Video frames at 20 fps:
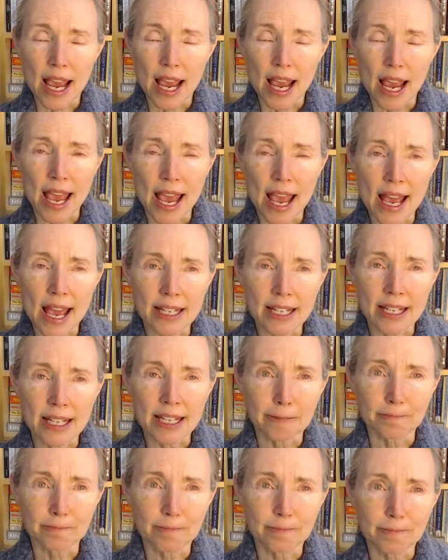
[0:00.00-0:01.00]
And
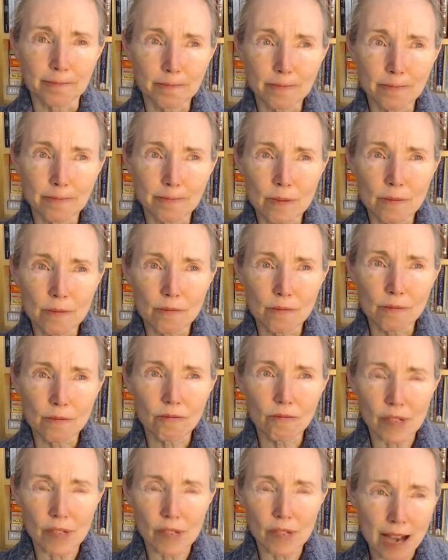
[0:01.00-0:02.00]

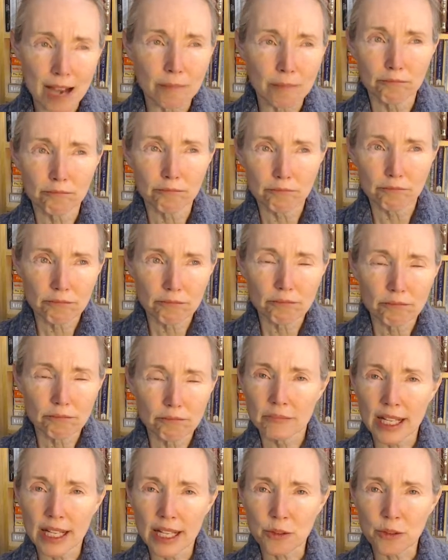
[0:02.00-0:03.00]
yeah,
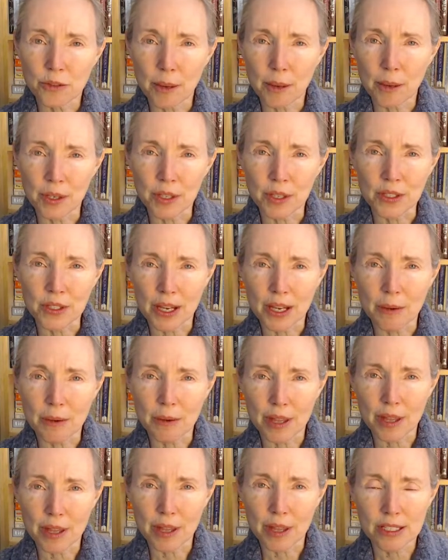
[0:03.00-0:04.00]
that's what I'm going to say
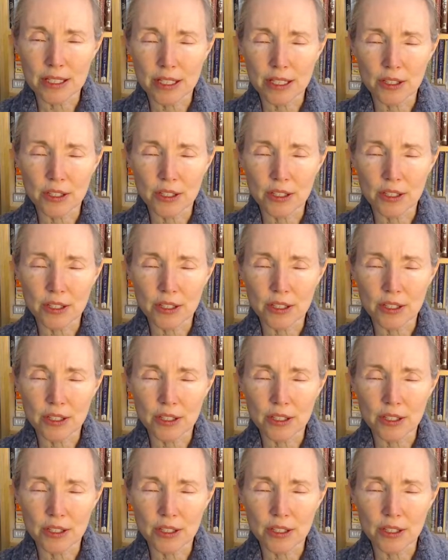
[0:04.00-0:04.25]
with that.